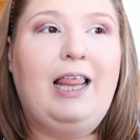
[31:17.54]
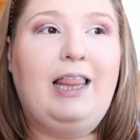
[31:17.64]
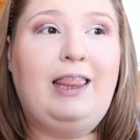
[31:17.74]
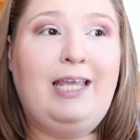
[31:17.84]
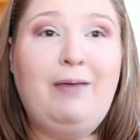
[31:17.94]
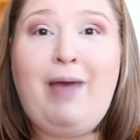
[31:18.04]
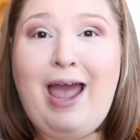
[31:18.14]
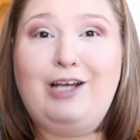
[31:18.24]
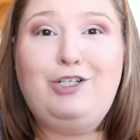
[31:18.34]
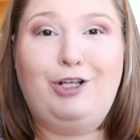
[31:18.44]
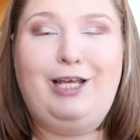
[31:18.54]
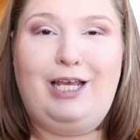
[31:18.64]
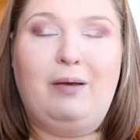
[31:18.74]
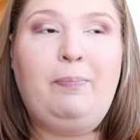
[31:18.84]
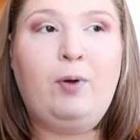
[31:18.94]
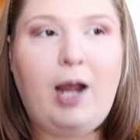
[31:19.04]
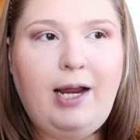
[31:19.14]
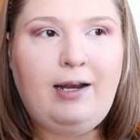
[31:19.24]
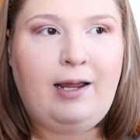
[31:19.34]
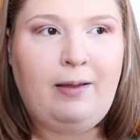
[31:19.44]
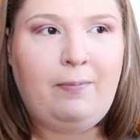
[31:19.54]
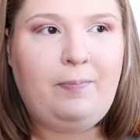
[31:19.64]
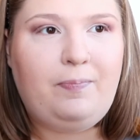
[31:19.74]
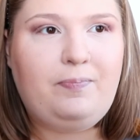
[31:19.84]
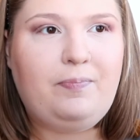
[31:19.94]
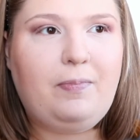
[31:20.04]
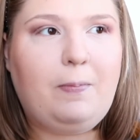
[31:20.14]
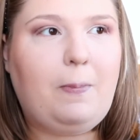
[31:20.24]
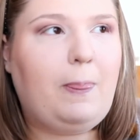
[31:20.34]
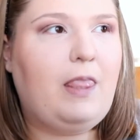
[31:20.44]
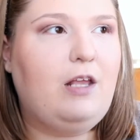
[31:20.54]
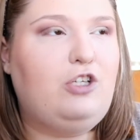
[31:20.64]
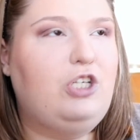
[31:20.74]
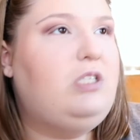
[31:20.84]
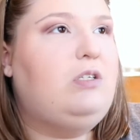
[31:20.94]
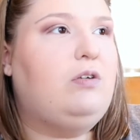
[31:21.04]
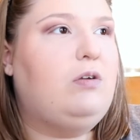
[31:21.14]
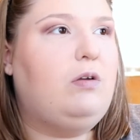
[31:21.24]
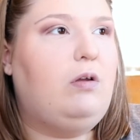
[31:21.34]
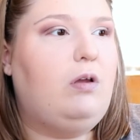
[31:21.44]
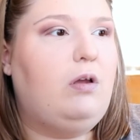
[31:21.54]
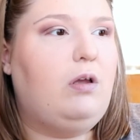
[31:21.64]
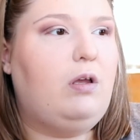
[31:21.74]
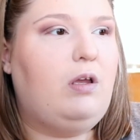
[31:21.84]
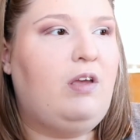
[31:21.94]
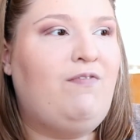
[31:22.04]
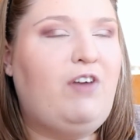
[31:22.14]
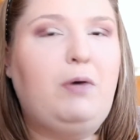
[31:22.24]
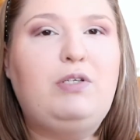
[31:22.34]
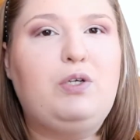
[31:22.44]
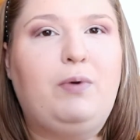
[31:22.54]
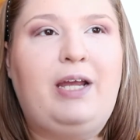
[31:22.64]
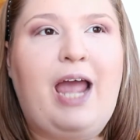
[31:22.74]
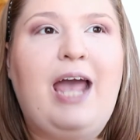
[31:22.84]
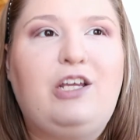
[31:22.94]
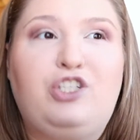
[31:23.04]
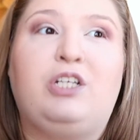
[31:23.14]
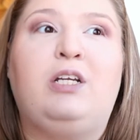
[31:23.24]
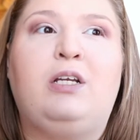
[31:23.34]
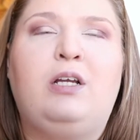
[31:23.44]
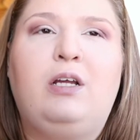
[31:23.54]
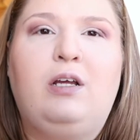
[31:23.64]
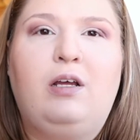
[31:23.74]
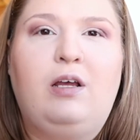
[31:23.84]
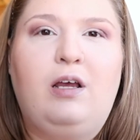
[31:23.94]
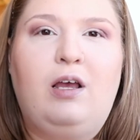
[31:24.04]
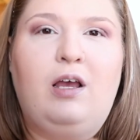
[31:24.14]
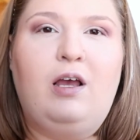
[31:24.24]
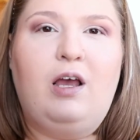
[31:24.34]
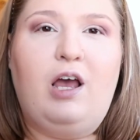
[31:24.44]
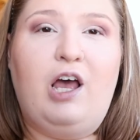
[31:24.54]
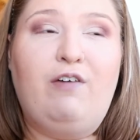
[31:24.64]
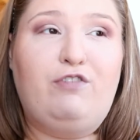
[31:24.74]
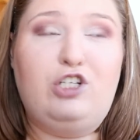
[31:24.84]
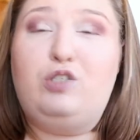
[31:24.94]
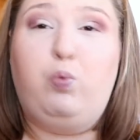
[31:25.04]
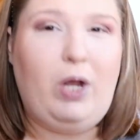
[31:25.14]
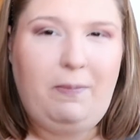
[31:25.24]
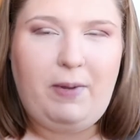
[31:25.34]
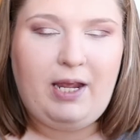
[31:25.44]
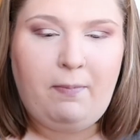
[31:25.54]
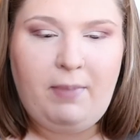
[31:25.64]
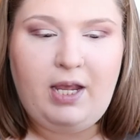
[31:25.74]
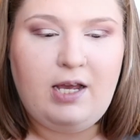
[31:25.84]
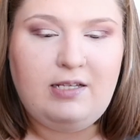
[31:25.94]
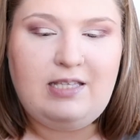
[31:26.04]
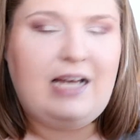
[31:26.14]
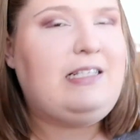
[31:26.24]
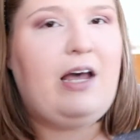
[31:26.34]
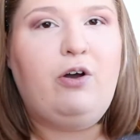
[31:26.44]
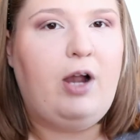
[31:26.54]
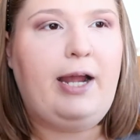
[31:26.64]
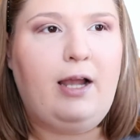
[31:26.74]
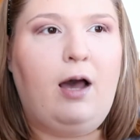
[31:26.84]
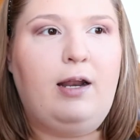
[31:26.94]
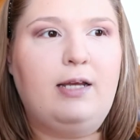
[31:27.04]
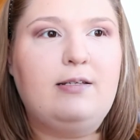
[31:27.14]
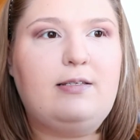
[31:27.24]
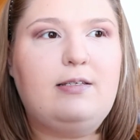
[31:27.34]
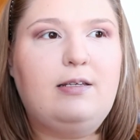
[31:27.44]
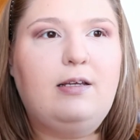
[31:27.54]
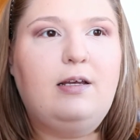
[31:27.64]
them actually get pregnant just invokes a reaction of just weeping, because that's how great God is.